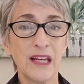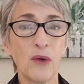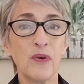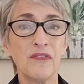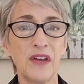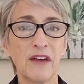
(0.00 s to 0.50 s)
and yet
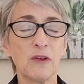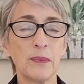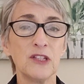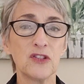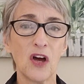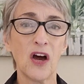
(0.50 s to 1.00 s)
we've never
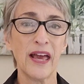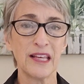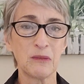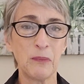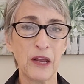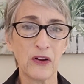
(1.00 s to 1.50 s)
been taught
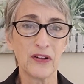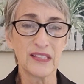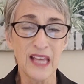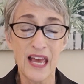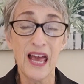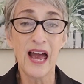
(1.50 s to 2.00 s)
as parents